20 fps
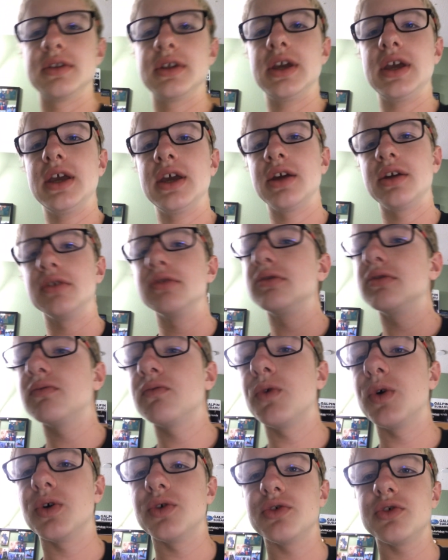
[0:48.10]
it
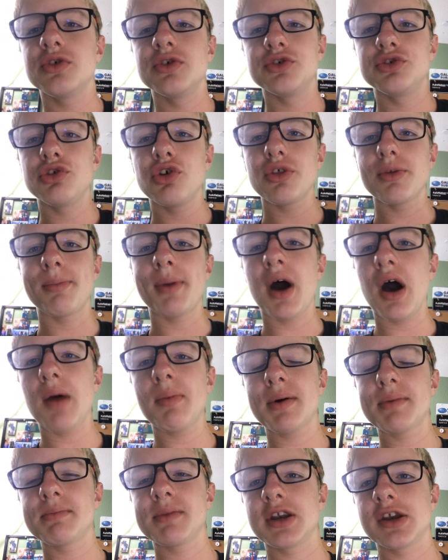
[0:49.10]
will show the
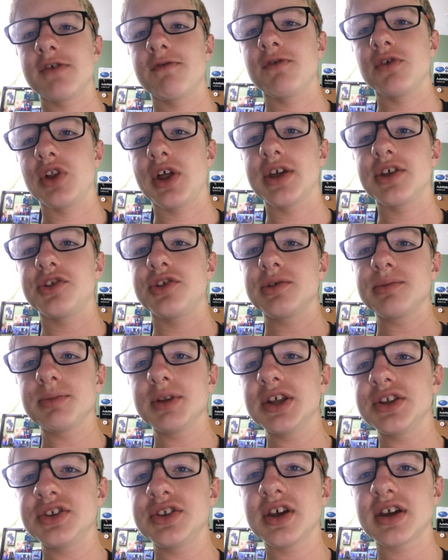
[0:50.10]
pop-up menu for like a split
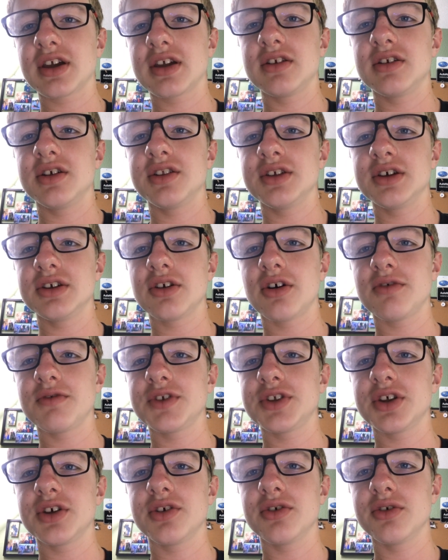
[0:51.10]
second, and then all of a
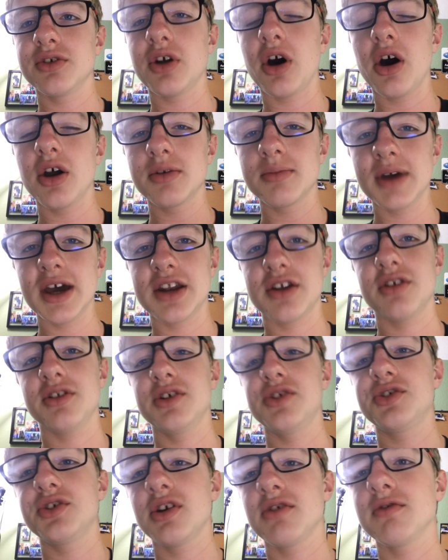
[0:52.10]
sudden it'll automatically
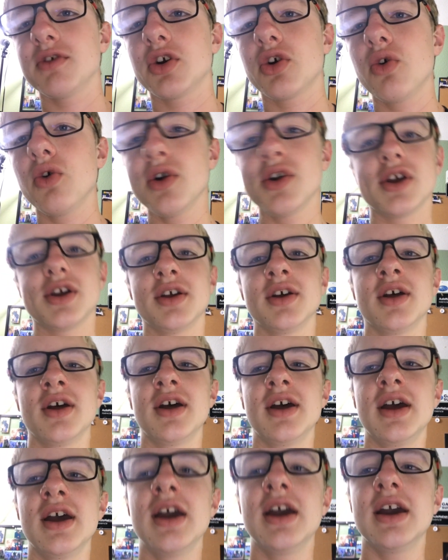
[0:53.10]
start recording.
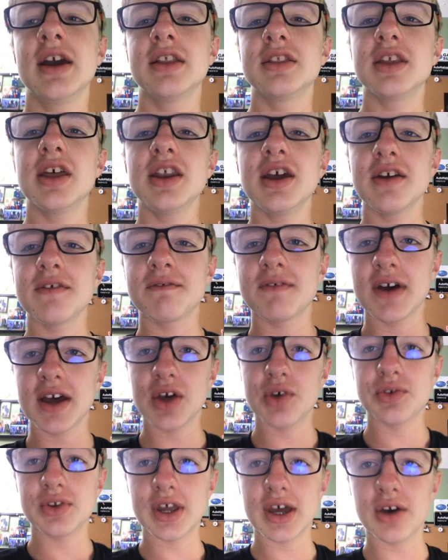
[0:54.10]
And then I
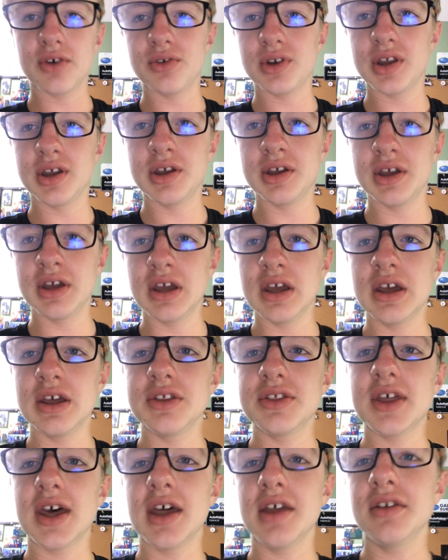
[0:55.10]
found out
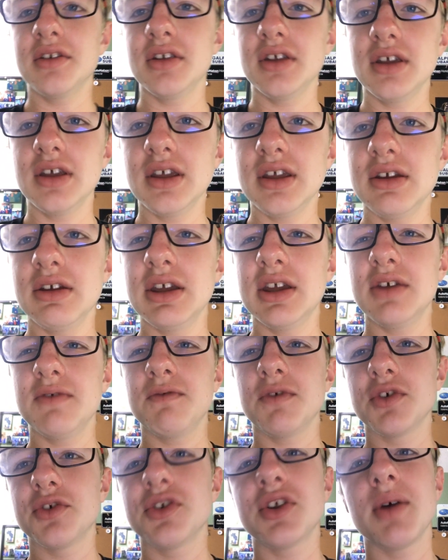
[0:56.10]
that for
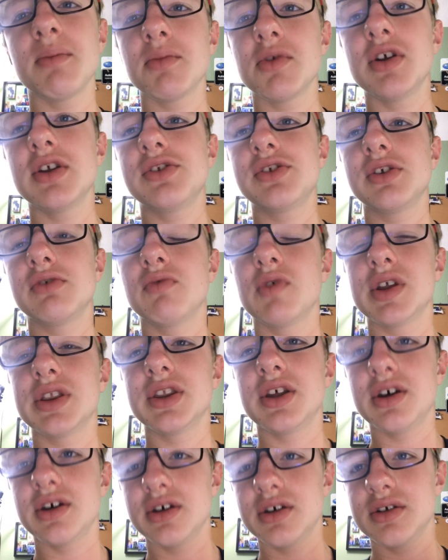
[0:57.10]
some reason when
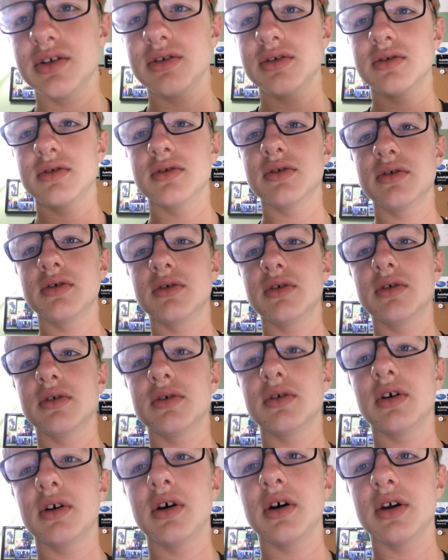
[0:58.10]
the
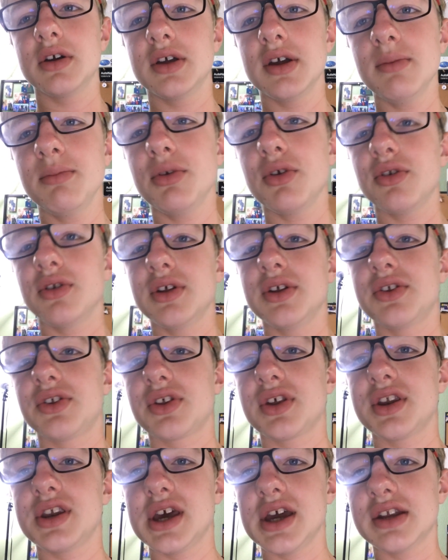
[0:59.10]
gimbal is
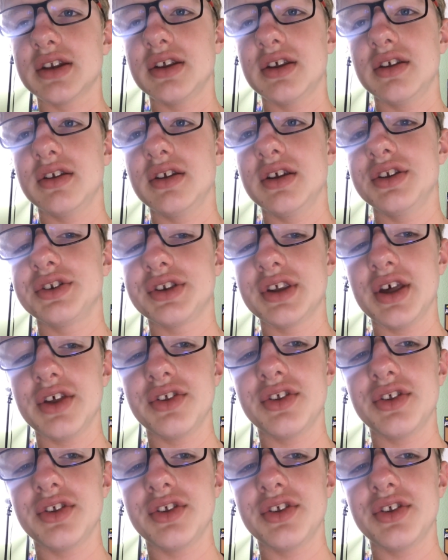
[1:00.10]
connected, it does